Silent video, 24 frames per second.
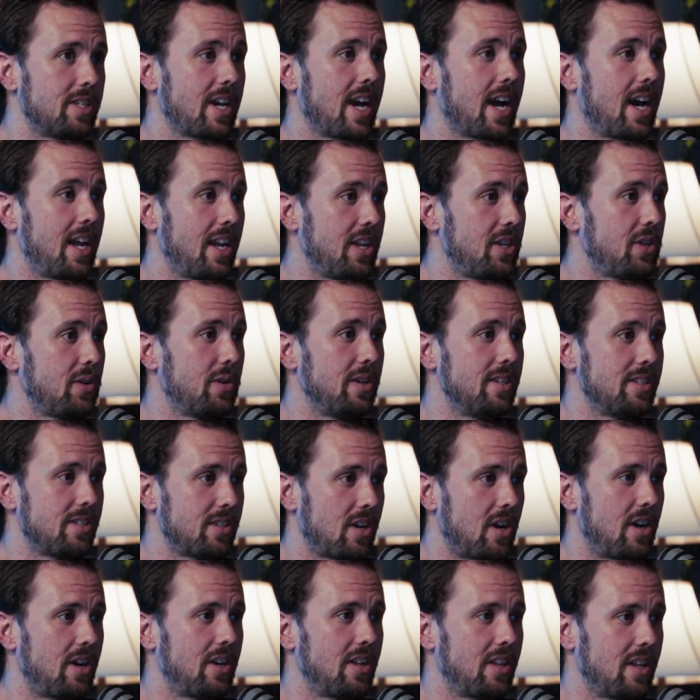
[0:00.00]
once I got into it and
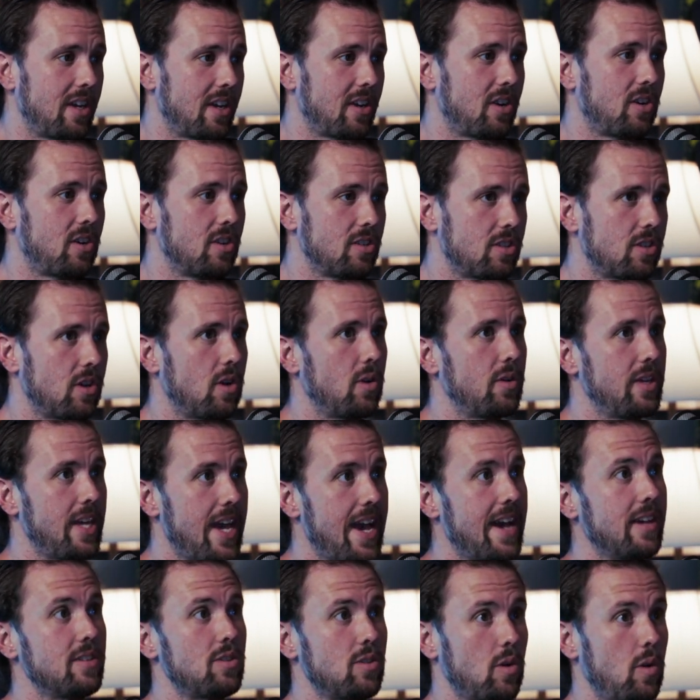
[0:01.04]
started to like,
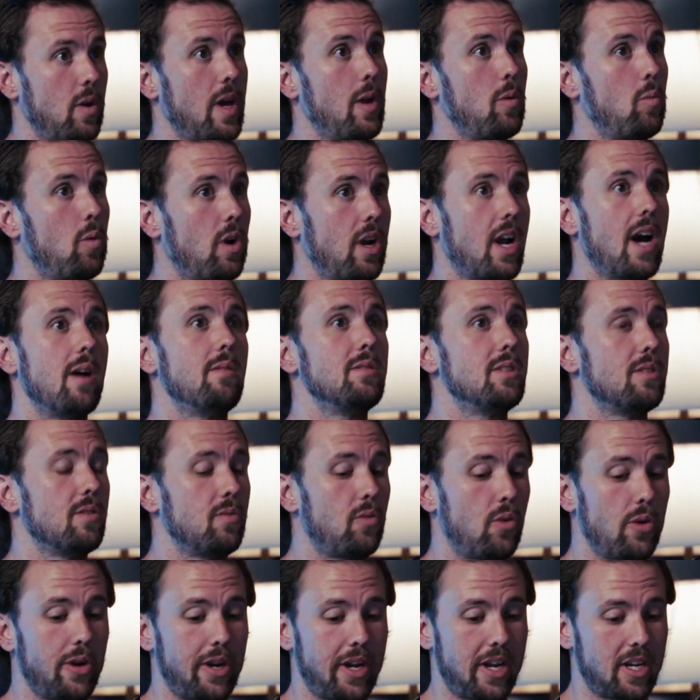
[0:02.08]
and what I was
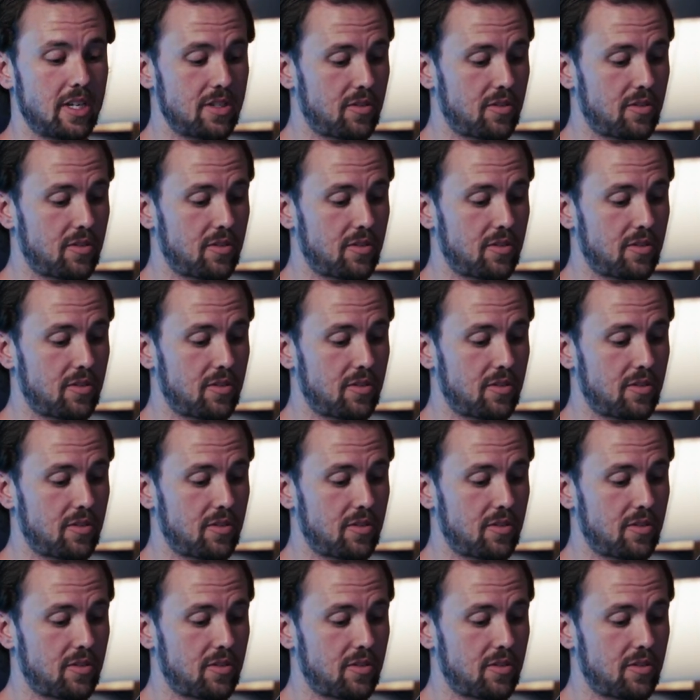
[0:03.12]
avoiding,